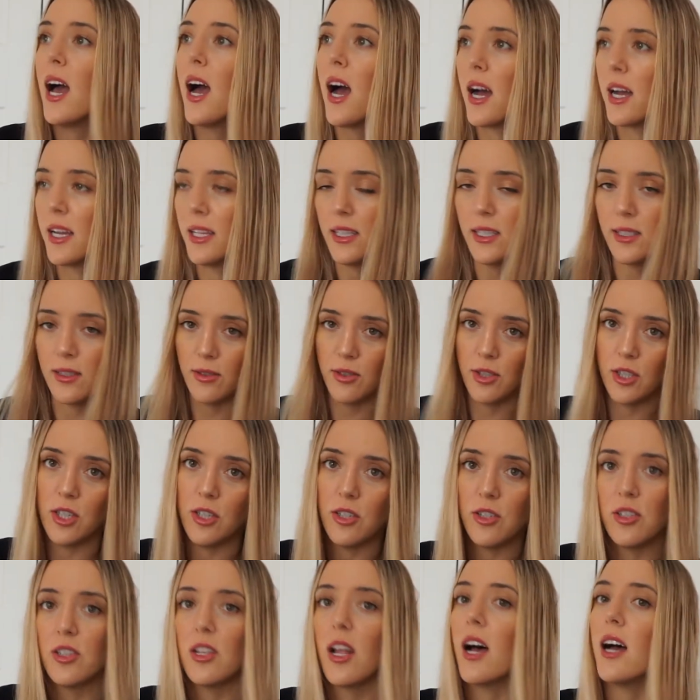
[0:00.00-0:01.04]
I need to
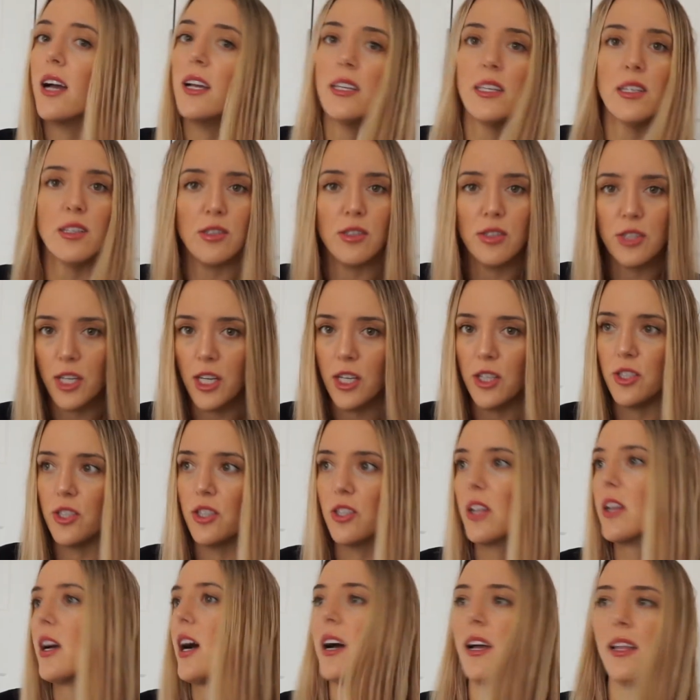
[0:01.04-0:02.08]
change it. I need to change
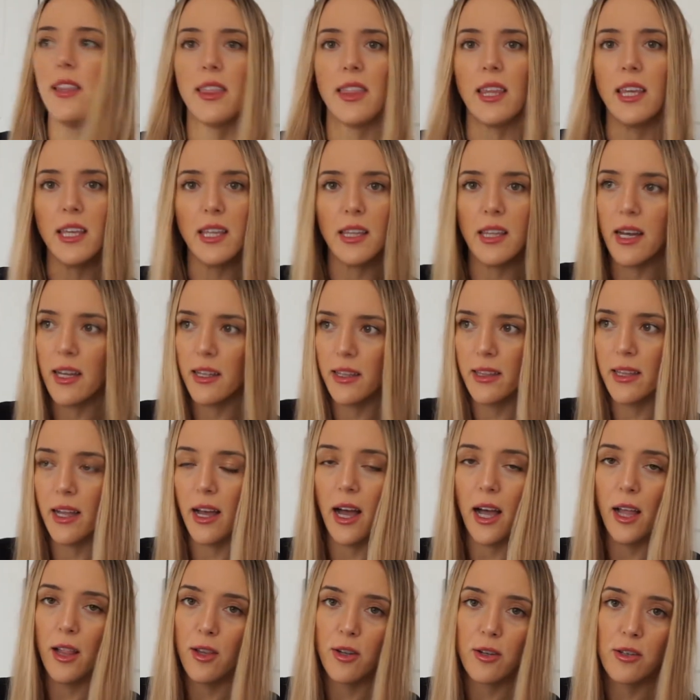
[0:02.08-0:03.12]
it. I think
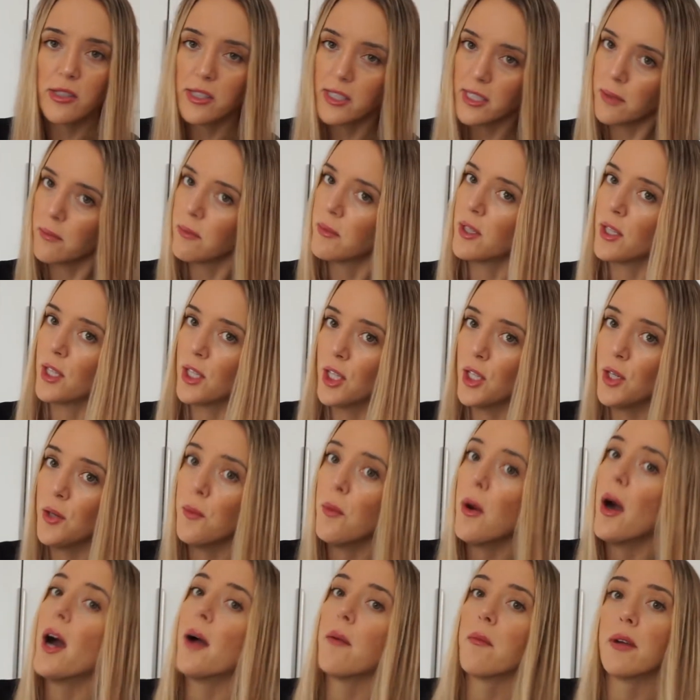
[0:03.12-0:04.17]
I learned something new.
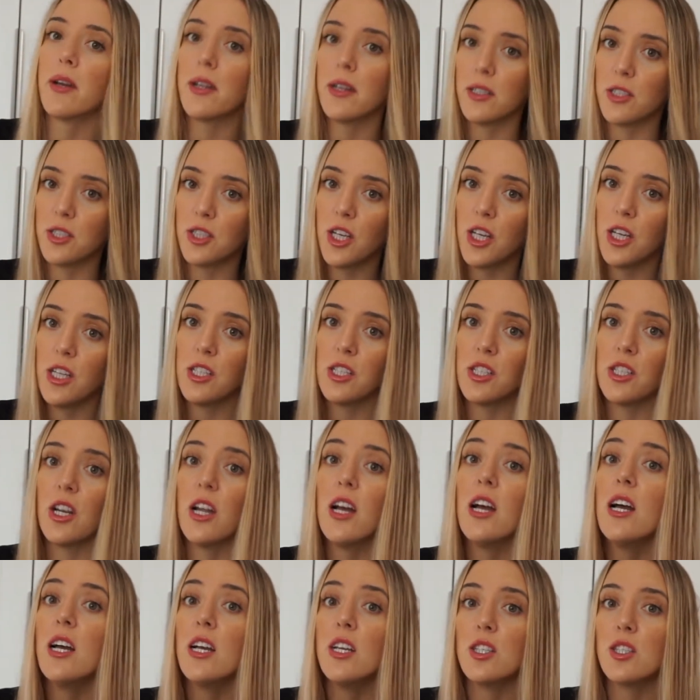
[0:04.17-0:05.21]
I'm gonna change it.
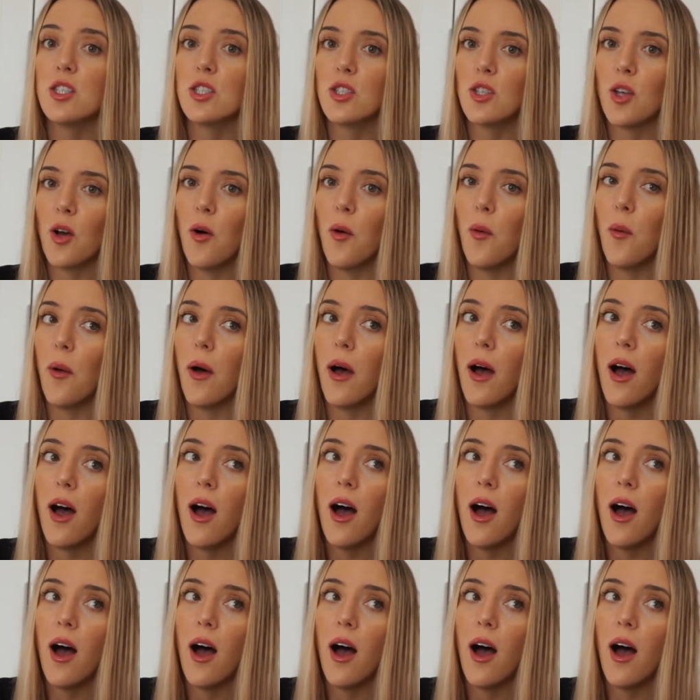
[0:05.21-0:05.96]
So